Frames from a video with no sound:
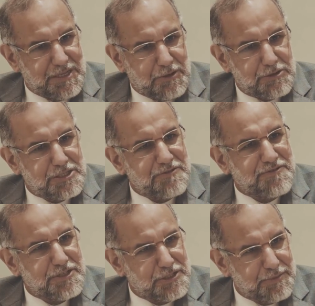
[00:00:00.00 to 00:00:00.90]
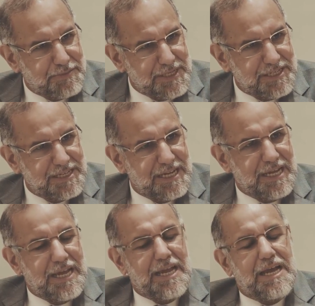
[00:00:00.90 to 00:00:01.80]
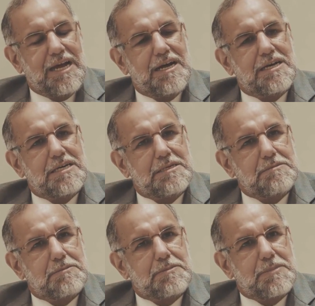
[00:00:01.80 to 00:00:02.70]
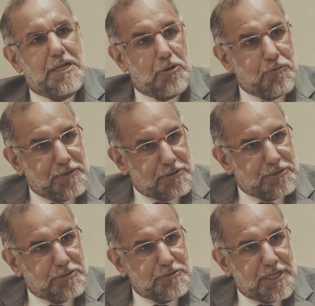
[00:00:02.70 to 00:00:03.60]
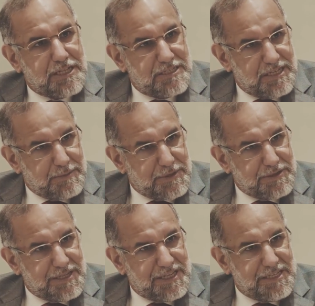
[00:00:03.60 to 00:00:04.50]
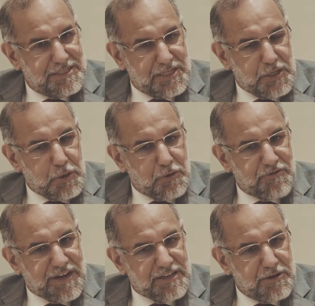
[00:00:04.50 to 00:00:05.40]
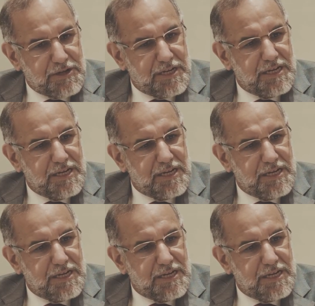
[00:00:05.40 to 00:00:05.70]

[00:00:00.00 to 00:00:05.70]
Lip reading: launched the first shipment. Along with Dr. Sultan Al-Jaber, the CEO of ADNOC.